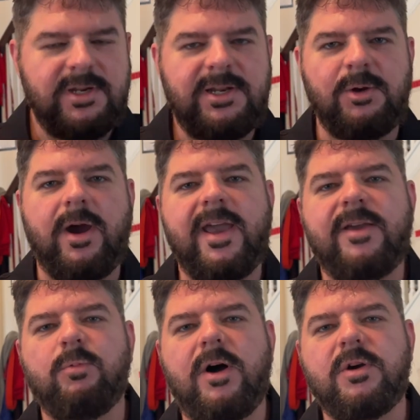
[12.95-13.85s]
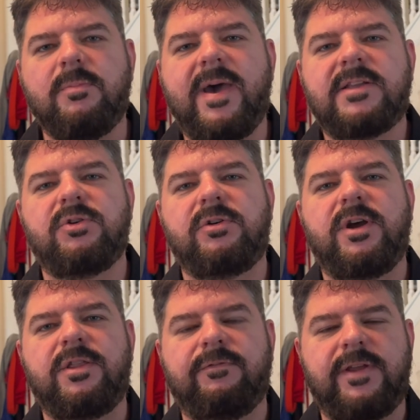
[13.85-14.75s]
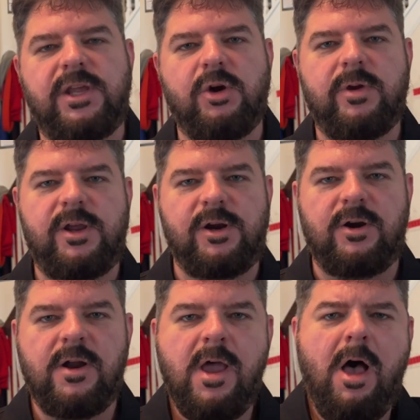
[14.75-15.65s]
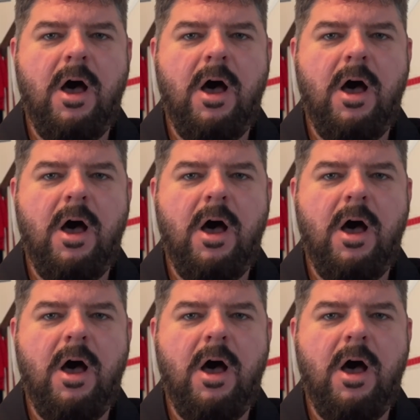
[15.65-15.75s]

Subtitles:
Anyway, welcome back to another video here